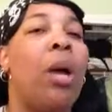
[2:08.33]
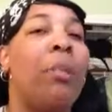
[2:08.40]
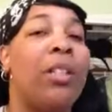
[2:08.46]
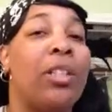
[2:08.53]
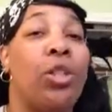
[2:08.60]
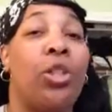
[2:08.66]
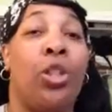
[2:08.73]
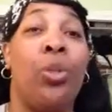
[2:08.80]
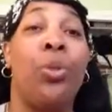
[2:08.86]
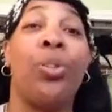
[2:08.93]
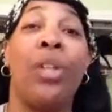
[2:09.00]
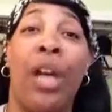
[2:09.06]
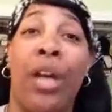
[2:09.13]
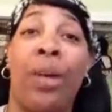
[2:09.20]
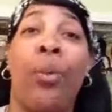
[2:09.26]
But the
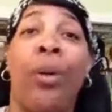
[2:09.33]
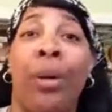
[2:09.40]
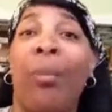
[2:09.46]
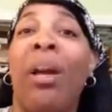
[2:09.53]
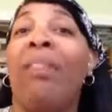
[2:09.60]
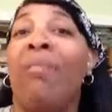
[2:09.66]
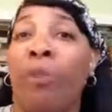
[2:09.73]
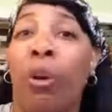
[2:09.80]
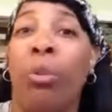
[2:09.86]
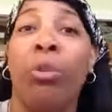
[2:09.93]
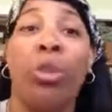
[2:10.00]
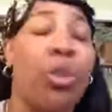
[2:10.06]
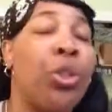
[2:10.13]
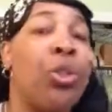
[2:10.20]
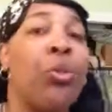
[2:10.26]
shoes I wear, my
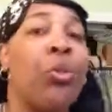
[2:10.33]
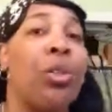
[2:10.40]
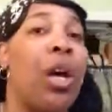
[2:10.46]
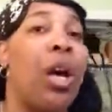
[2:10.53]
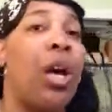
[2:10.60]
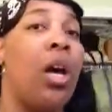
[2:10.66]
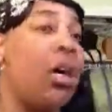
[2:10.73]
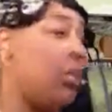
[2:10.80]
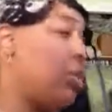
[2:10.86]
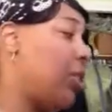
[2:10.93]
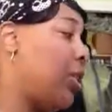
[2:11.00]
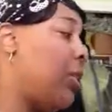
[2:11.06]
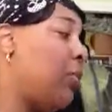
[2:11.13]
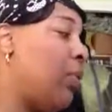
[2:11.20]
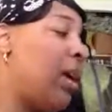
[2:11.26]
formal shoes, I'll
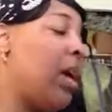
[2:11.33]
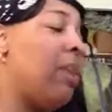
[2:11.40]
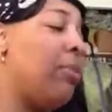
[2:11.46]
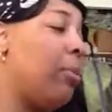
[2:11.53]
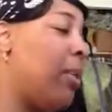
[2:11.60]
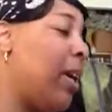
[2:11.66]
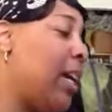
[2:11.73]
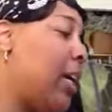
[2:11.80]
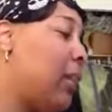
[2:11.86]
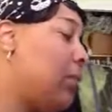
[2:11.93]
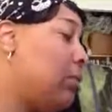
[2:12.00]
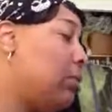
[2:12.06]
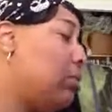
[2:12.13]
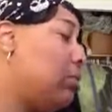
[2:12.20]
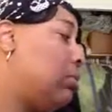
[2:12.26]
show you, I have them right here.
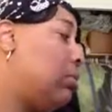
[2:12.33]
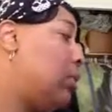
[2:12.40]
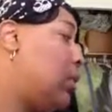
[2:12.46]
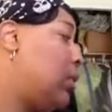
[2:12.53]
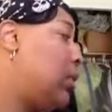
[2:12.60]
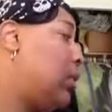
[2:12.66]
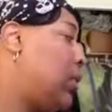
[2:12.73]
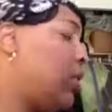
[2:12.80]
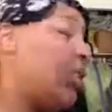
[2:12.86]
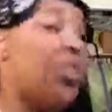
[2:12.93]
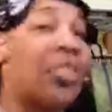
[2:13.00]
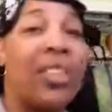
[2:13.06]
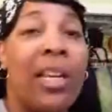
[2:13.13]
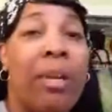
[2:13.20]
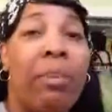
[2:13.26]
They're
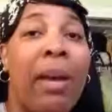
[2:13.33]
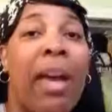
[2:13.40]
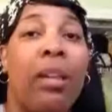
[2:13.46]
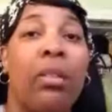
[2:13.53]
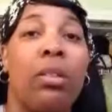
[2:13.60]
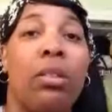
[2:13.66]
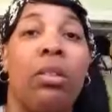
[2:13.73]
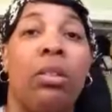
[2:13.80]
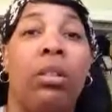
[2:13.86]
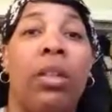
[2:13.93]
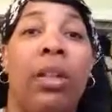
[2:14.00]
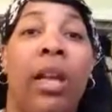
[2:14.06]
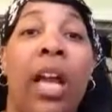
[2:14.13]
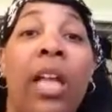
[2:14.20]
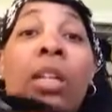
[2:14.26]
slingbacks,
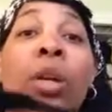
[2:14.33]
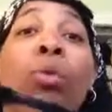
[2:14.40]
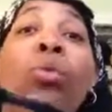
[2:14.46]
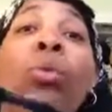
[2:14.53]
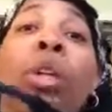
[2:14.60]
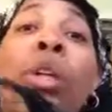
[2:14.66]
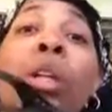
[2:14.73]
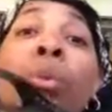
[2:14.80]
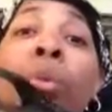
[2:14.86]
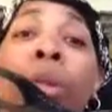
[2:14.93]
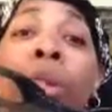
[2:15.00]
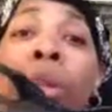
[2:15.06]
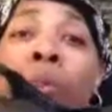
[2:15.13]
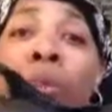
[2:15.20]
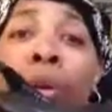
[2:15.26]
and they're really,
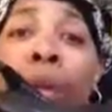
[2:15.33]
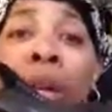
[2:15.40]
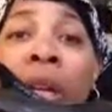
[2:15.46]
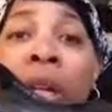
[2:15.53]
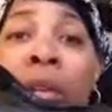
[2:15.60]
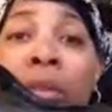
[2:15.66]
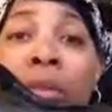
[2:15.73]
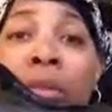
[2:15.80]
really pretty.